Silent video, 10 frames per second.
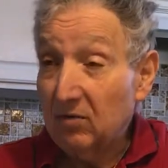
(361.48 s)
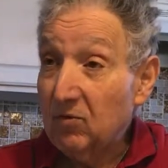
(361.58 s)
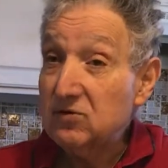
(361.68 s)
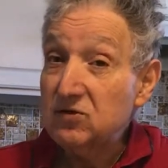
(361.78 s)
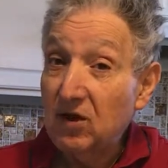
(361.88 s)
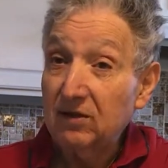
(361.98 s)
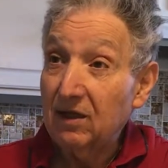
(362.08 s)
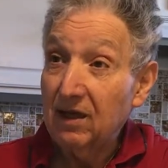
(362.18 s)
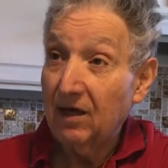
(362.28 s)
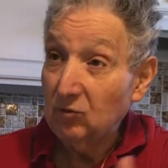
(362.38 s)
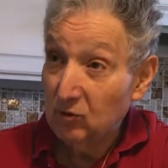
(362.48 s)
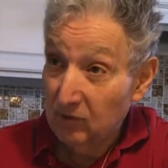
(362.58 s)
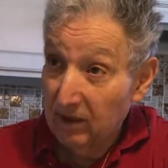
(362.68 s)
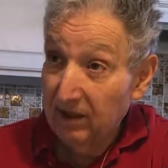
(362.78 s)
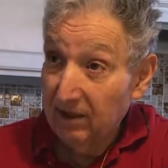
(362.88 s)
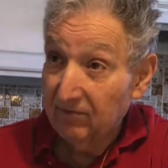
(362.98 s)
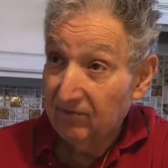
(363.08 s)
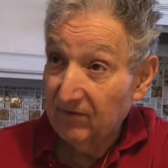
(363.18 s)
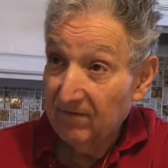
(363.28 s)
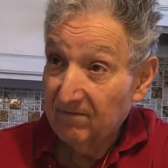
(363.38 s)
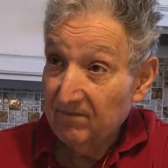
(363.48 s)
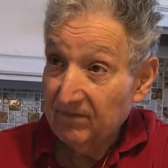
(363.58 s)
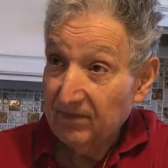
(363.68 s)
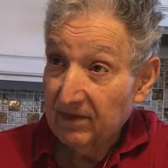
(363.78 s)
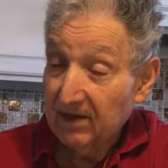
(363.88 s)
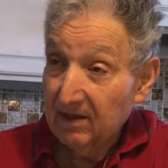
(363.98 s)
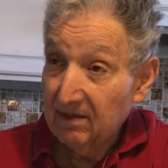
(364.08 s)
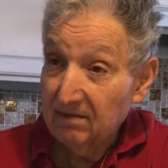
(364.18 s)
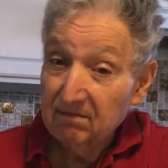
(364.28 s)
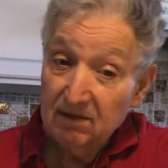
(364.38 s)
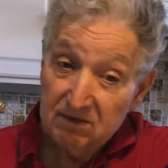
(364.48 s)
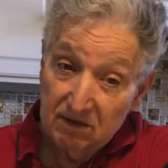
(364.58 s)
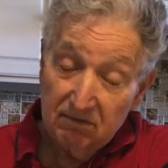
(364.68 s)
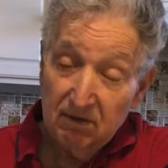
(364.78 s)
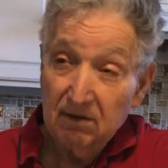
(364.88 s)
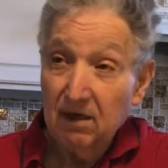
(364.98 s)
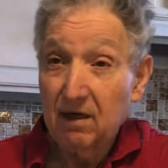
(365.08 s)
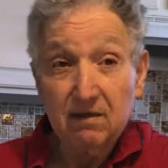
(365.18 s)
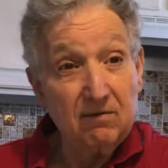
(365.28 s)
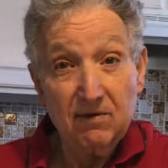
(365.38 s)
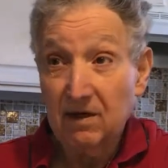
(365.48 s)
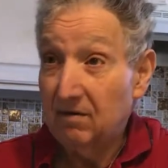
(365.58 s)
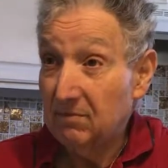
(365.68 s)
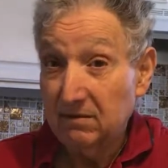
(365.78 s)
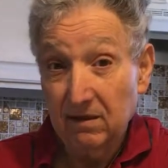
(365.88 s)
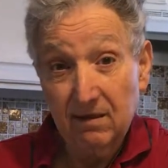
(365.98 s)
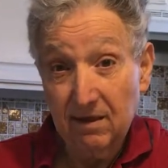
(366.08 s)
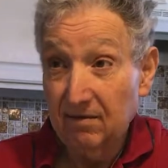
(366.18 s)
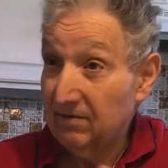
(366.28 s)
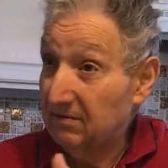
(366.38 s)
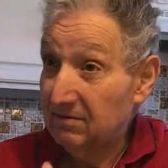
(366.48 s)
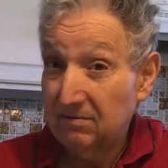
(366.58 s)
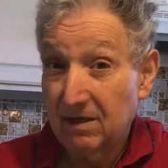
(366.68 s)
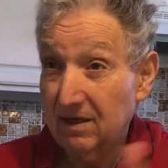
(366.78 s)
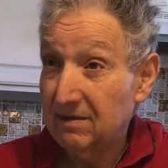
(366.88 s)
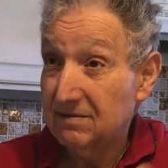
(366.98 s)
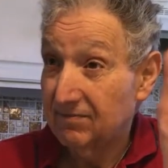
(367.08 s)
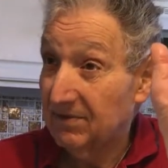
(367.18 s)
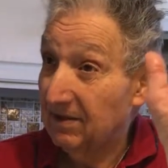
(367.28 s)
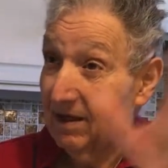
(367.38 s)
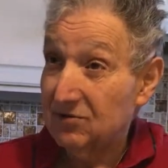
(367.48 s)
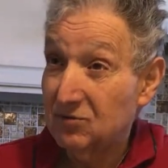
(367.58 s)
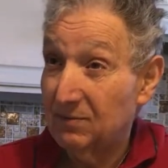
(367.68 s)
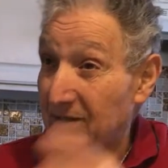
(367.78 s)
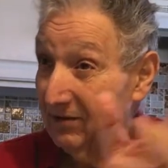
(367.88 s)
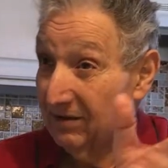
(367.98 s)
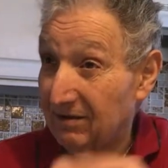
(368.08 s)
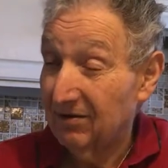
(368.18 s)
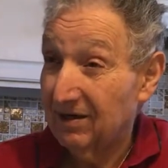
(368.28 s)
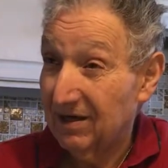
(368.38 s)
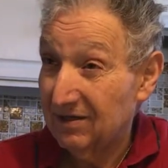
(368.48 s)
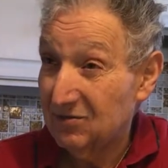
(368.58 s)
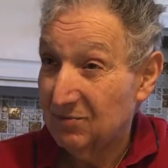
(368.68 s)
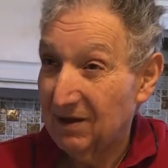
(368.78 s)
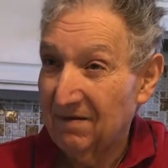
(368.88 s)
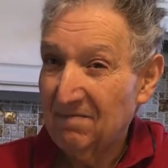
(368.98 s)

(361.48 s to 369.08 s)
was not allowed to leave. I said, "Okay, anyway, I'm gonna leave, and who cares if they catch me or they don't catch me?"